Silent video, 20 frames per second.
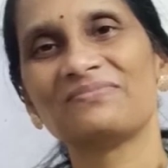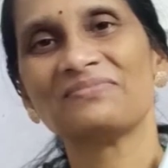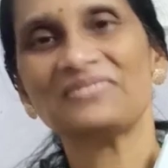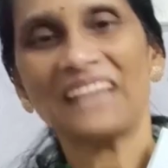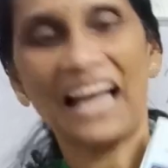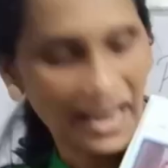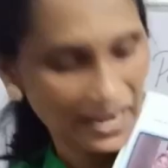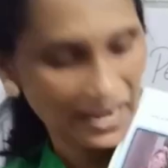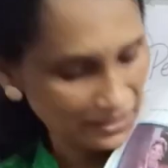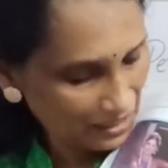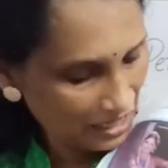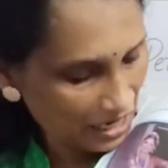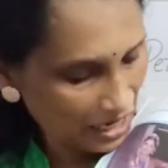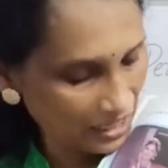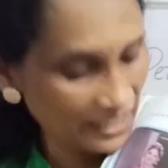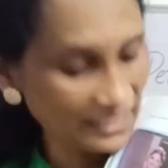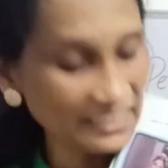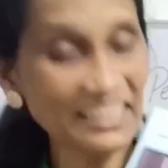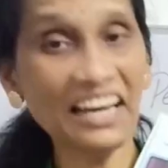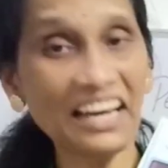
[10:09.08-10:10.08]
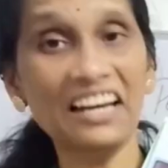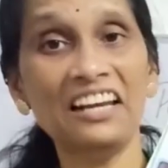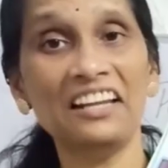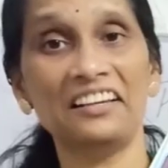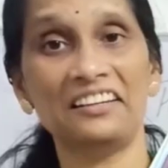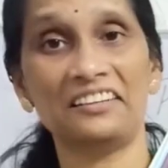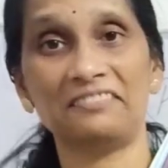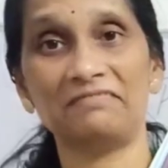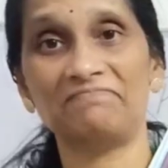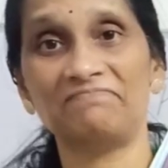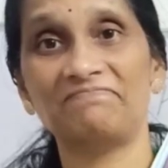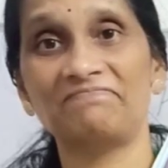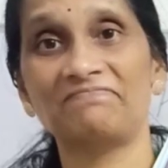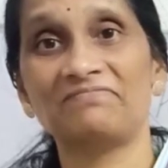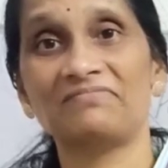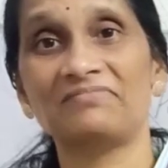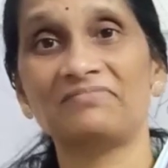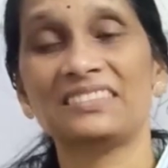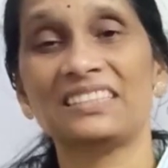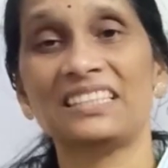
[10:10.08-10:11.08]
And Helen Keller,
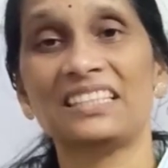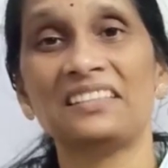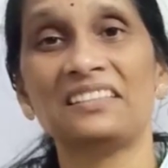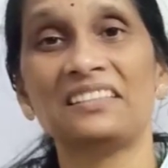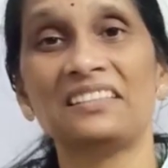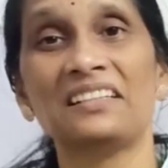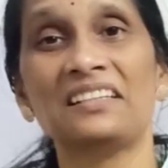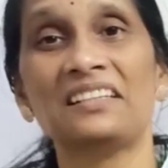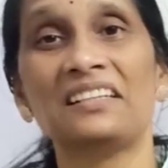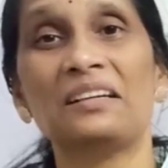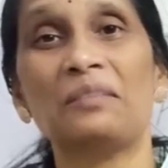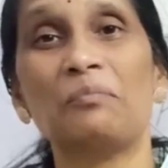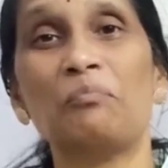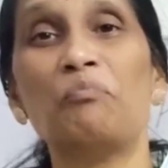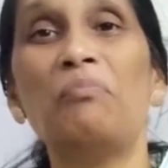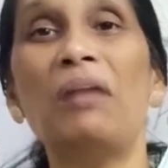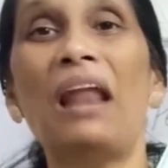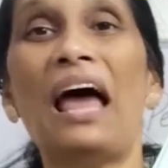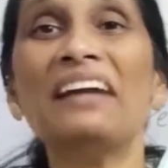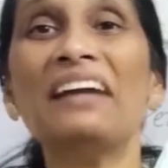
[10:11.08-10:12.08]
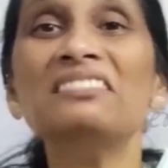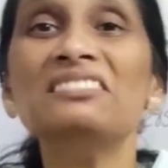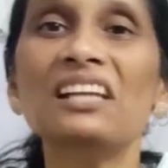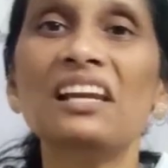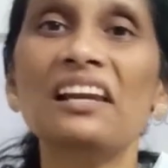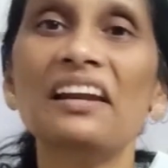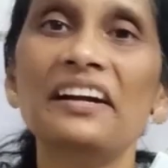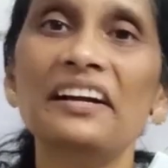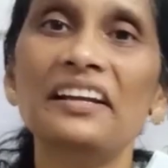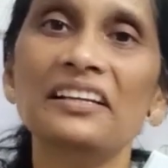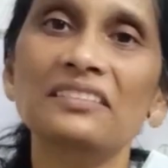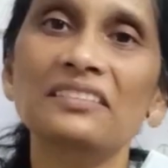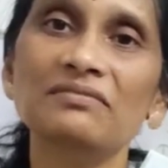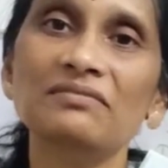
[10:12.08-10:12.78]
blind lady.